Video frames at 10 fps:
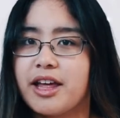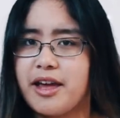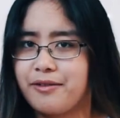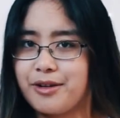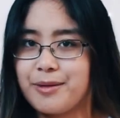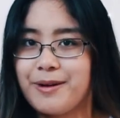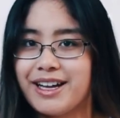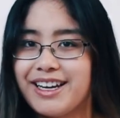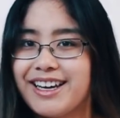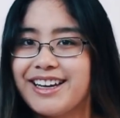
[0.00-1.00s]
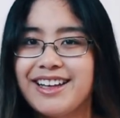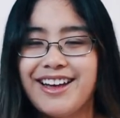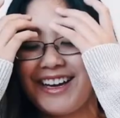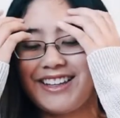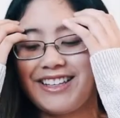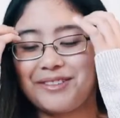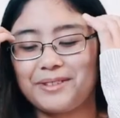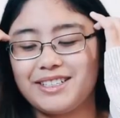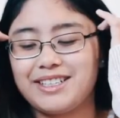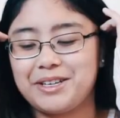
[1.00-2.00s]
everybody, I think I'm
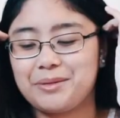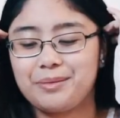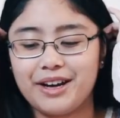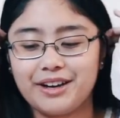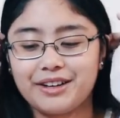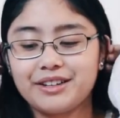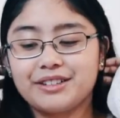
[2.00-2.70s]
gonna take a break